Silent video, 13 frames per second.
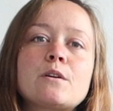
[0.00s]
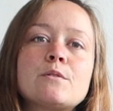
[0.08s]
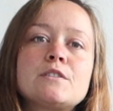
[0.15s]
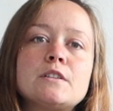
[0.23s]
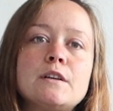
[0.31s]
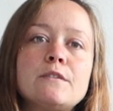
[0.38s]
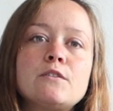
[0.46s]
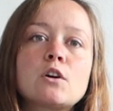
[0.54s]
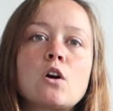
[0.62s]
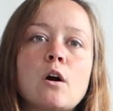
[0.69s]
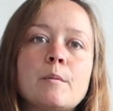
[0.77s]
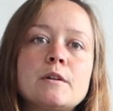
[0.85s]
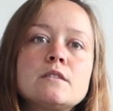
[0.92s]
I received the
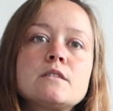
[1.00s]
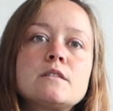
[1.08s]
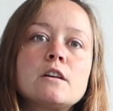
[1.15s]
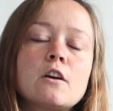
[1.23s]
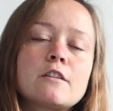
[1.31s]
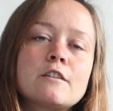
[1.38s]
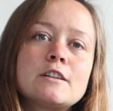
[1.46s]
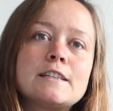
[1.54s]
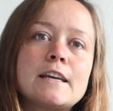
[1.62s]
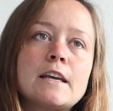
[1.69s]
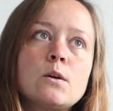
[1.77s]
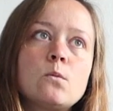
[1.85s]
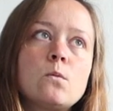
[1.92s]
comment the other
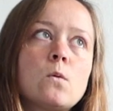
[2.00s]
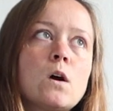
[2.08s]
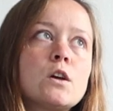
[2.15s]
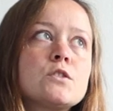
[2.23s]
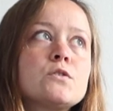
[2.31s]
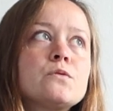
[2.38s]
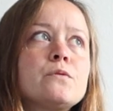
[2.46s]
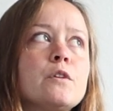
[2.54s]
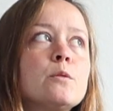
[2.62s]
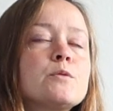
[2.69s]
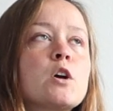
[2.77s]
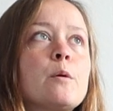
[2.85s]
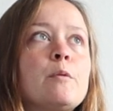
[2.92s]
day was
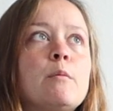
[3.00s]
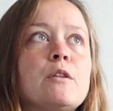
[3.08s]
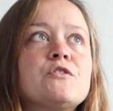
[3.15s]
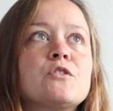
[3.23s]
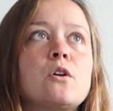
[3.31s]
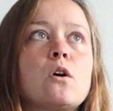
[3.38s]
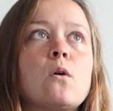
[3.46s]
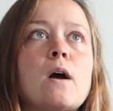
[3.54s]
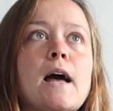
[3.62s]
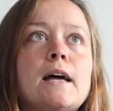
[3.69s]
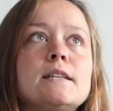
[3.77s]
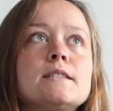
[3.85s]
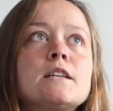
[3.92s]
filmed a couple months ago,
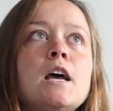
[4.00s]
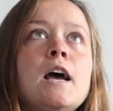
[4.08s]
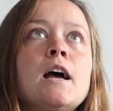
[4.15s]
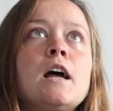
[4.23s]
and